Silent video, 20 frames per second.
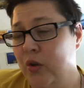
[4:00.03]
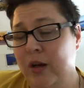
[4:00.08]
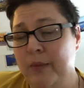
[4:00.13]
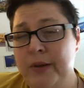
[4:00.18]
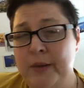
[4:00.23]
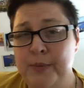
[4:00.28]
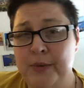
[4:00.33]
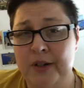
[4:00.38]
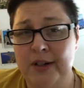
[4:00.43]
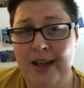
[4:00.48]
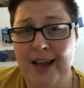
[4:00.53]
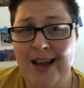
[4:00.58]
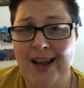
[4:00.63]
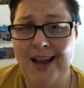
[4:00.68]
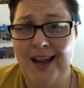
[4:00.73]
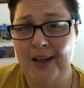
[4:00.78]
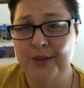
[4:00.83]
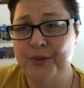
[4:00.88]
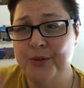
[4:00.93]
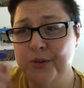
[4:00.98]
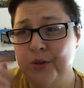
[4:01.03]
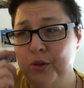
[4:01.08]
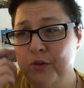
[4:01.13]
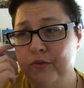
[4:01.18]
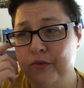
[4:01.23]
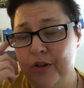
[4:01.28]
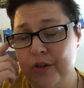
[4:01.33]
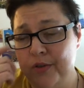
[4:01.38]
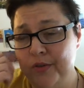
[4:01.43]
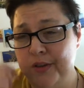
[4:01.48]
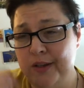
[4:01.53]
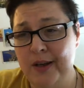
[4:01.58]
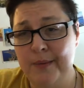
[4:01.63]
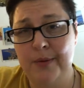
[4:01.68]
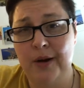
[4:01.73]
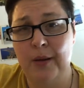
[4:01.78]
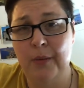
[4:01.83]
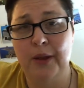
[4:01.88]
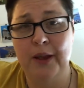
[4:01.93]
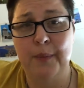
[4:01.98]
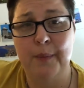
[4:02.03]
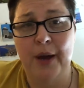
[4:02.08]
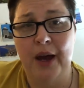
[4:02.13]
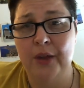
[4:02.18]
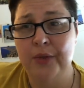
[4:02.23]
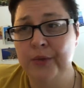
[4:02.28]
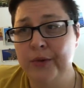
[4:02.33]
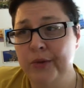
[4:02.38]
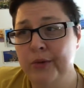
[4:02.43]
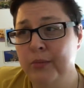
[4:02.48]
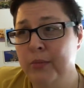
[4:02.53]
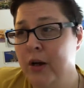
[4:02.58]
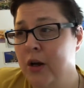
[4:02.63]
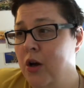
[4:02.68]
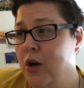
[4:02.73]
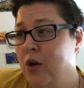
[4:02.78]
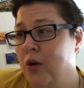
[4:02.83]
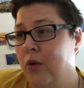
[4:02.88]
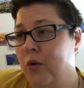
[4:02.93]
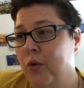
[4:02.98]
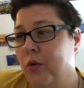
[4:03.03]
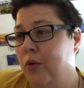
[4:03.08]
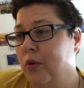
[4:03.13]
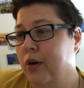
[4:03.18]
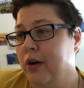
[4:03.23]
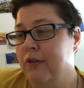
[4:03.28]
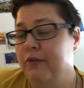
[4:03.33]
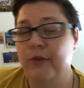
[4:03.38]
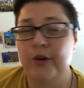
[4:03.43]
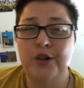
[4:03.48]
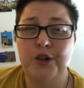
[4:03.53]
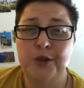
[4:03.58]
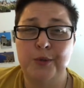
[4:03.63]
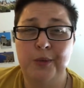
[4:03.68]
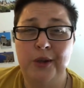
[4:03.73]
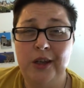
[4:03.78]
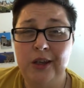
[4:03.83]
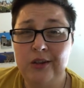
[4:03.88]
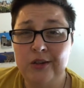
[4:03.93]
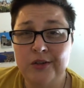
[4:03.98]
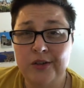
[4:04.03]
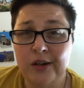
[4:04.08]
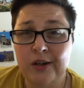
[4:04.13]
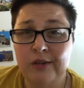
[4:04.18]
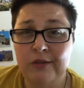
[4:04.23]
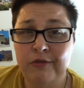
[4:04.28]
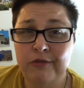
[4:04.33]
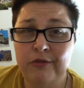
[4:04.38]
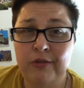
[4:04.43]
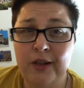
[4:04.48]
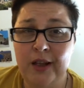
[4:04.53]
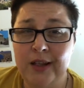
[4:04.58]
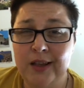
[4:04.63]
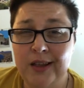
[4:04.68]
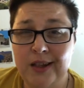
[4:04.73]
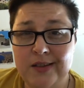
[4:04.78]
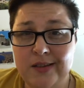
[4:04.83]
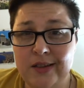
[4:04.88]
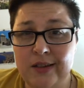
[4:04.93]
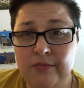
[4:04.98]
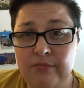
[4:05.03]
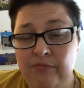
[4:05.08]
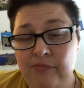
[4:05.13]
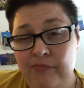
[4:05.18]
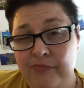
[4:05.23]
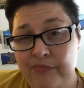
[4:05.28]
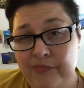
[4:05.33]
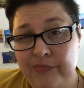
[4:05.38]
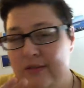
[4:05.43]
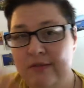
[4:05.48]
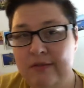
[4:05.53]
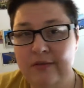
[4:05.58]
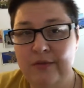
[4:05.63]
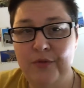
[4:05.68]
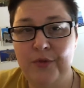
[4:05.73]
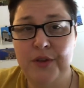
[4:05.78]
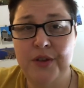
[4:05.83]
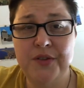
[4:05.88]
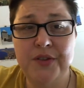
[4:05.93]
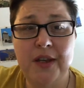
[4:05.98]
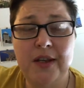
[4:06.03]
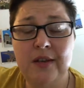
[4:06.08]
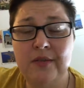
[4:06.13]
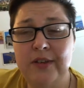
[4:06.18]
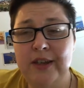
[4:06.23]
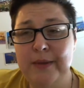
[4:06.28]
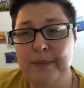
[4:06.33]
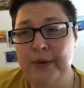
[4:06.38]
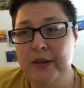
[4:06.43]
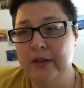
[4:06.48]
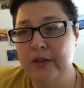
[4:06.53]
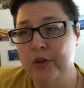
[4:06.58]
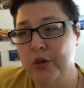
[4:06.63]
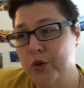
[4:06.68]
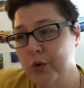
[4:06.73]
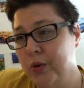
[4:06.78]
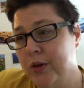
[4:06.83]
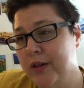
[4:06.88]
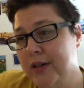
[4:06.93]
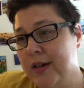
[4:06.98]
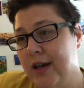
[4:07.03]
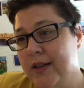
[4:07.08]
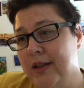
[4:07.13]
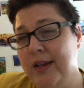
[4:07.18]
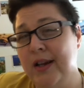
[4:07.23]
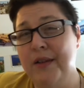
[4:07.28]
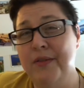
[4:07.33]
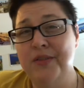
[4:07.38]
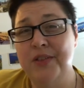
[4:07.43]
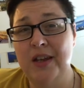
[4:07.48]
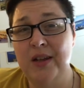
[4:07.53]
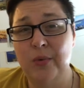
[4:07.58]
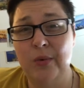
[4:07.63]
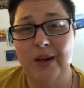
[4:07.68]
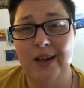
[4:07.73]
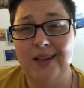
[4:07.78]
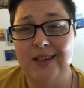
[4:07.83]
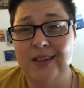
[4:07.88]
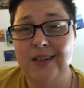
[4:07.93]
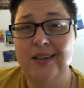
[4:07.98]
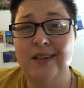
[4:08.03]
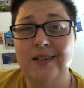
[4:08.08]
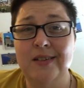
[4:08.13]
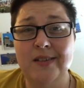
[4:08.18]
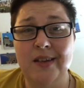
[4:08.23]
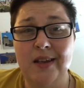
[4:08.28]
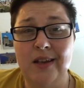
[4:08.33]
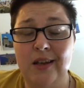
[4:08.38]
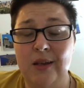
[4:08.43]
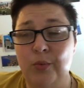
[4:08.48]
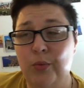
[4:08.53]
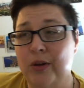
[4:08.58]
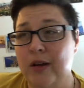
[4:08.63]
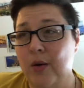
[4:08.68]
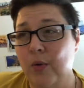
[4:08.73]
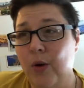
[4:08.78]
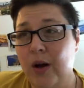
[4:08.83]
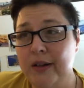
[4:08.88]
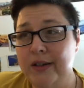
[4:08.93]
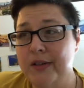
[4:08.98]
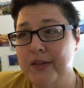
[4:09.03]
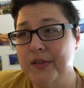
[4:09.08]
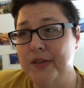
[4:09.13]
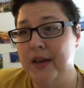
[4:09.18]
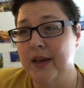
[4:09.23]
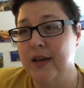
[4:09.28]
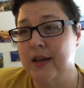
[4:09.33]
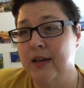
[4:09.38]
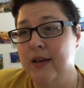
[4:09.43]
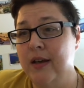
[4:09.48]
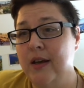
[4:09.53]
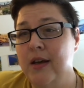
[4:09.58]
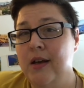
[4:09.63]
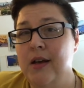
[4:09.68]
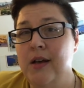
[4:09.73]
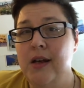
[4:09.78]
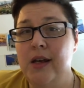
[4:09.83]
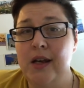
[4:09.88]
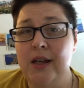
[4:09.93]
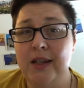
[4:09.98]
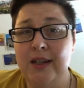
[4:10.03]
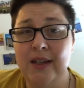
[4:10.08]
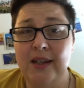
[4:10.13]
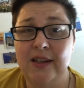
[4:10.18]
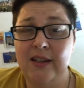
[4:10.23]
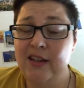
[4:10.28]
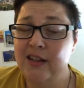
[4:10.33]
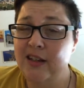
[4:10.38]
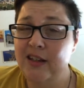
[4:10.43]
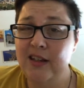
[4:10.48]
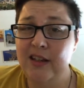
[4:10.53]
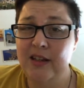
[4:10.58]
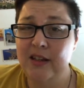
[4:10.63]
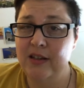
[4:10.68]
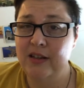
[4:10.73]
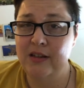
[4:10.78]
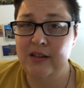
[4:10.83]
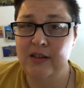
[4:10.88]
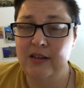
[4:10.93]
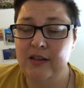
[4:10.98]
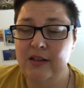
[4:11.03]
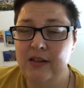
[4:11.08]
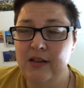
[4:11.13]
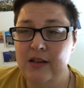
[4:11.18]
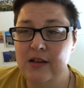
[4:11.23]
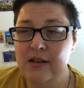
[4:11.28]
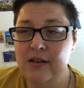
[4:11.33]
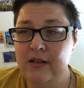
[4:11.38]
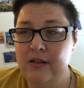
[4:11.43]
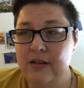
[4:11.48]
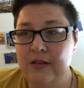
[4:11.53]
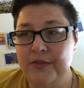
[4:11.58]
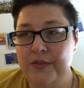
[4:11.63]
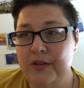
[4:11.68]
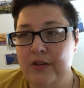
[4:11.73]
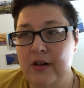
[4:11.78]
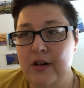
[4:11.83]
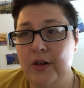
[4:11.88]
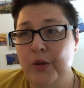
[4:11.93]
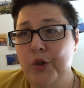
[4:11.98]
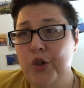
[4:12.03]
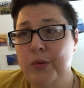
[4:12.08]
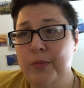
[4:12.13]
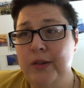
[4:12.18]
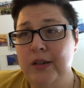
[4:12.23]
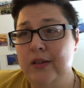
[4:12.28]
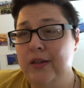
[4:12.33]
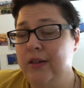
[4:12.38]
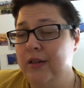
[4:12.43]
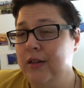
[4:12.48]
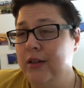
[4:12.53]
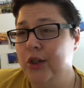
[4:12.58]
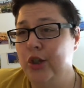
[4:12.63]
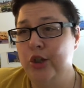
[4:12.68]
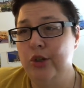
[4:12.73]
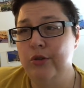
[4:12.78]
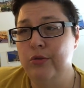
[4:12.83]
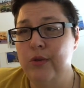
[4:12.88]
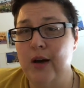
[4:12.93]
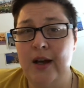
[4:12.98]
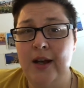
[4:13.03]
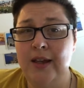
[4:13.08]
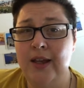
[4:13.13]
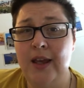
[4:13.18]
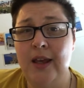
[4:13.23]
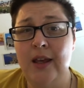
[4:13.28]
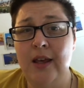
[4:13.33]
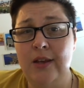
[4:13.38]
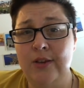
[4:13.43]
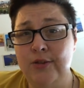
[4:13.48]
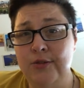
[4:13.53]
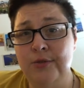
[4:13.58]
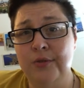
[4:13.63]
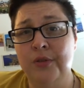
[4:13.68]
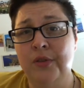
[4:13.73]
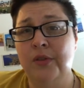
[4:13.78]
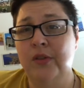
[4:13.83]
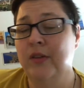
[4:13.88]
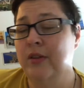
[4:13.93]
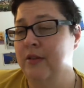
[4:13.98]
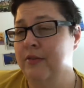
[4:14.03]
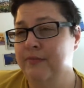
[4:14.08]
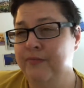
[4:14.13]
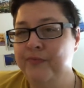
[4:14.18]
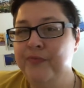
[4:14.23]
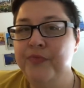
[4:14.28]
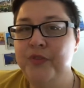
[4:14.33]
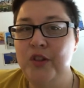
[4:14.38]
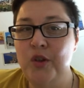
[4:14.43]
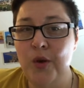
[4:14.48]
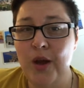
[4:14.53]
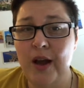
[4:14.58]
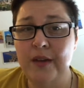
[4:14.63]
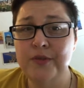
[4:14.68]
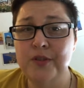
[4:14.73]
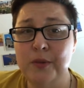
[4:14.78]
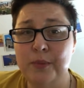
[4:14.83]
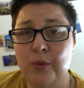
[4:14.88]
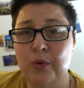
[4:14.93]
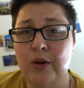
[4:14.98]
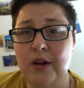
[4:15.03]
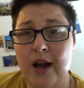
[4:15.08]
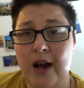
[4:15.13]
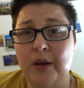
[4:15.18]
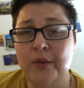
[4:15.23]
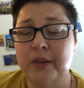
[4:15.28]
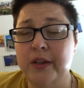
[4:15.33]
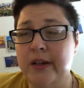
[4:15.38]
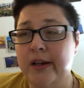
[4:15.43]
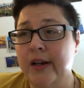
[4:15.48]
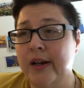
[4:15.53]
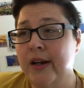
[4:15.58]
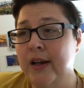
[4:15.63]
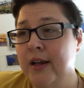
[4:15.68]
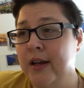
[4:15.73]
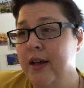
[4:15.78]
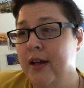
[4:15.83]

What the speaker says: you want people to not hassle you for using a public bathroom or for just being yourself? Like, that's it. For the sake of keeping this short, I think I've said what I need to say, what I want to say. Again, if you're LGBTQIA youth, you have support out there.